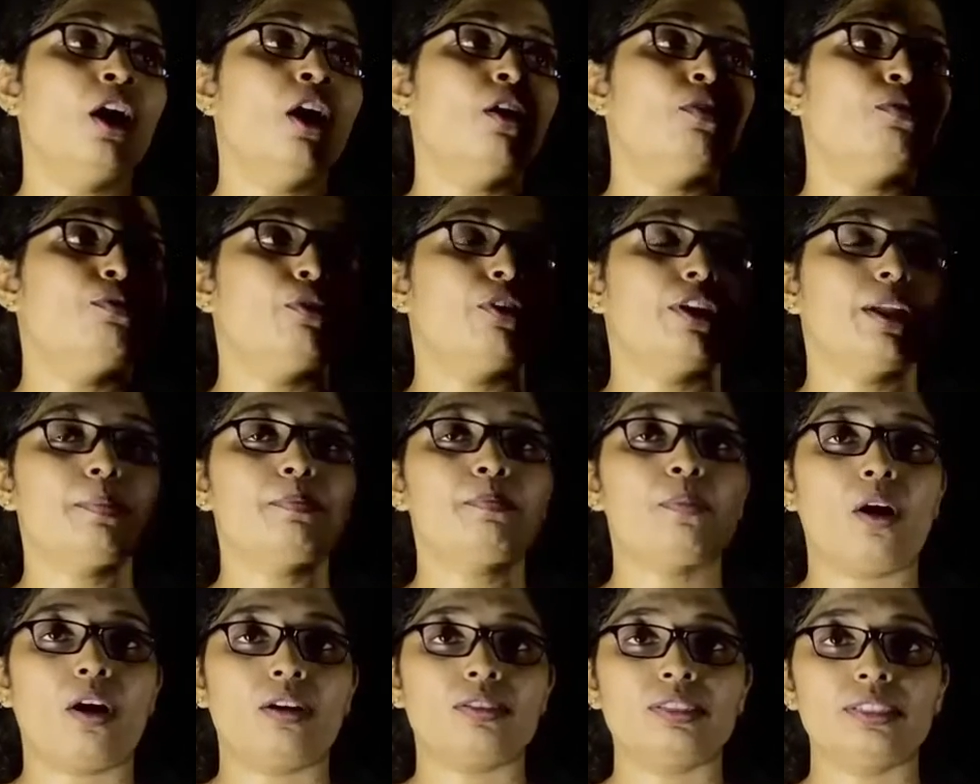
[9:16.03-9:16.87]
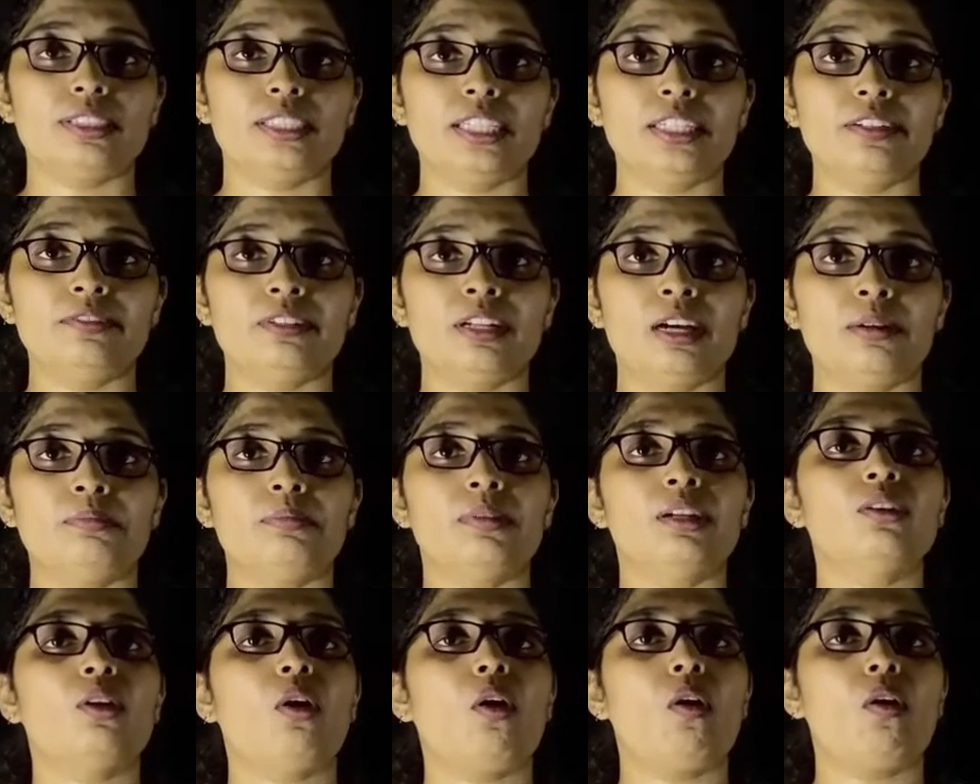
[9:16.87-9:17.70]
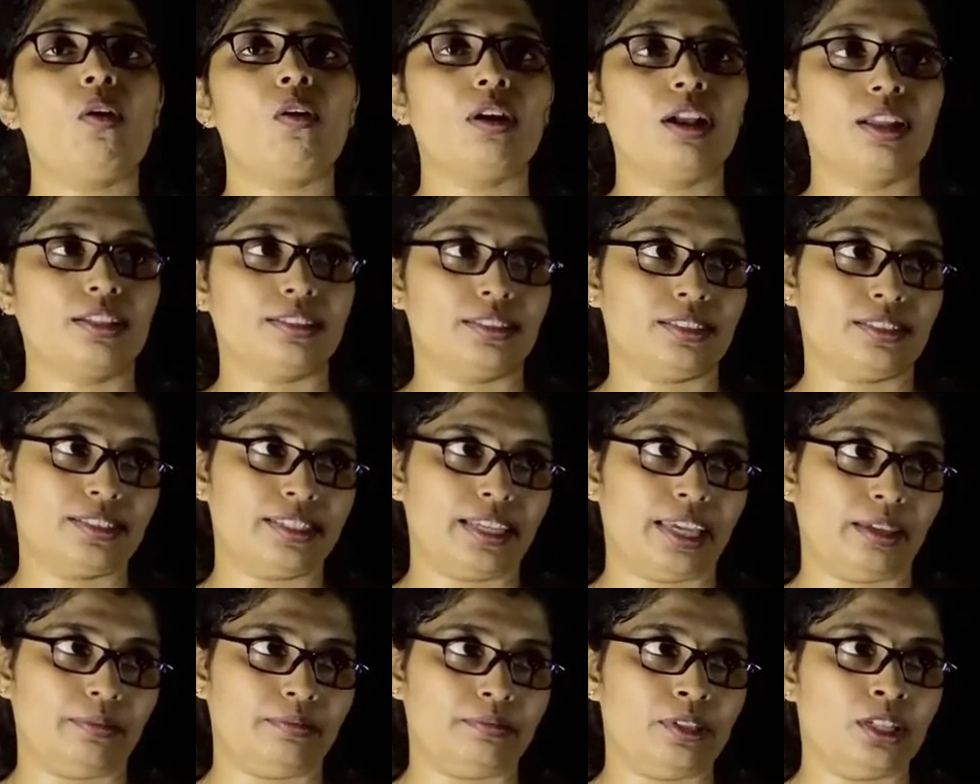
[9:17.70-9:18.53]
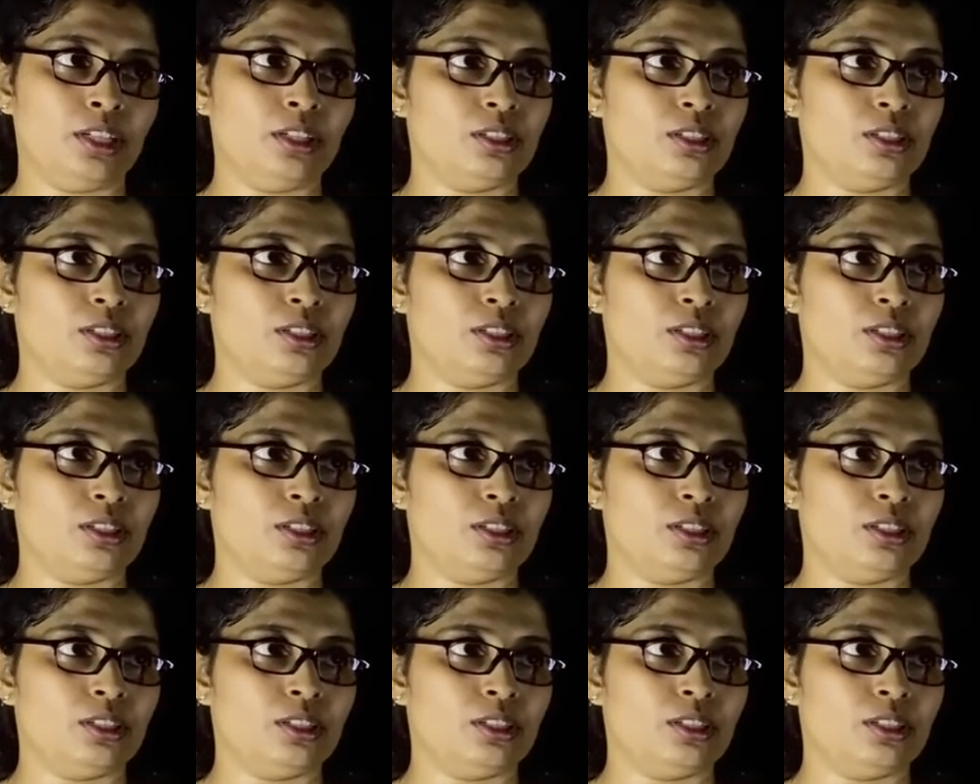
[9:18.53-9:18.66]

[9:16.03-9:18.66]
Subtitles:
For a positive number, all are the same.